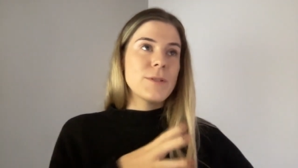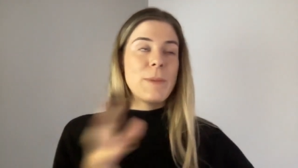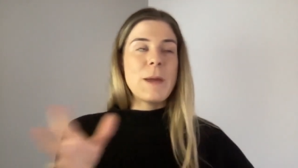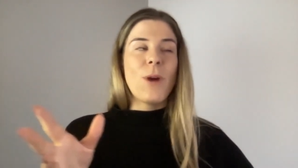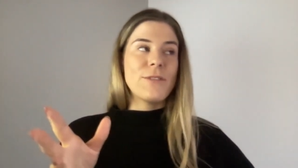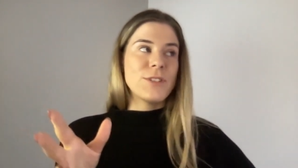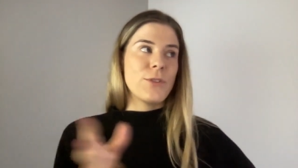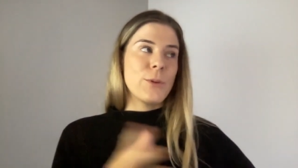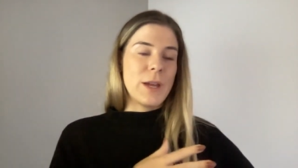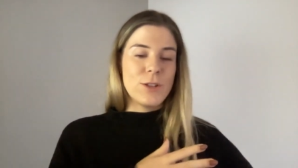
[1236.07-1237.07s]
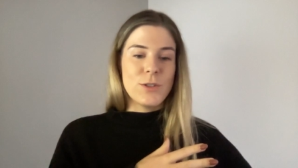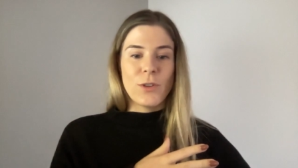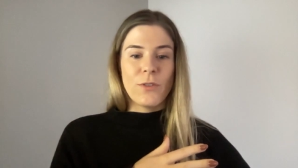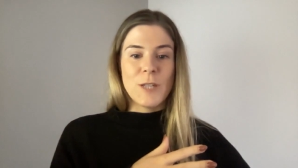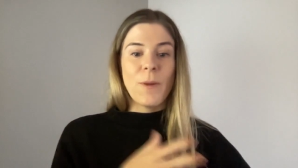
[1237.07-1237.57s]
people have different opinions
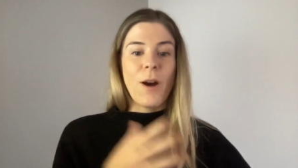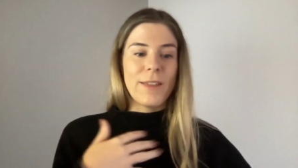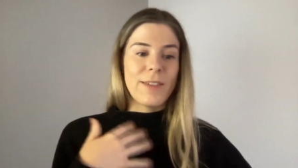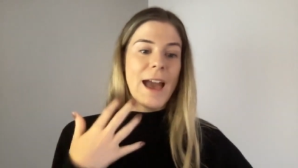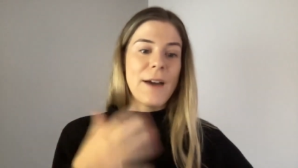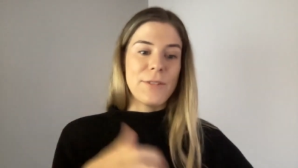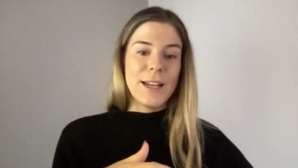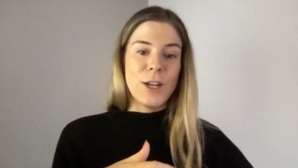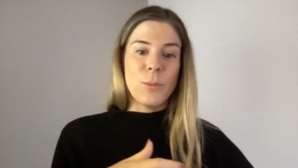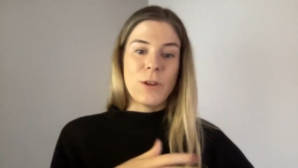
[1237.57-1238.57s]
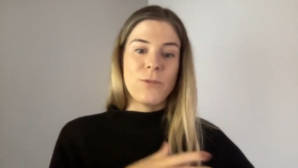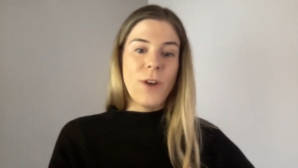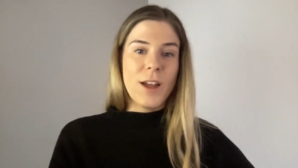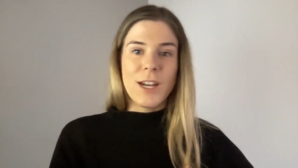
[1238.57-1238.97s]
on this, but I think having a little bit of fun,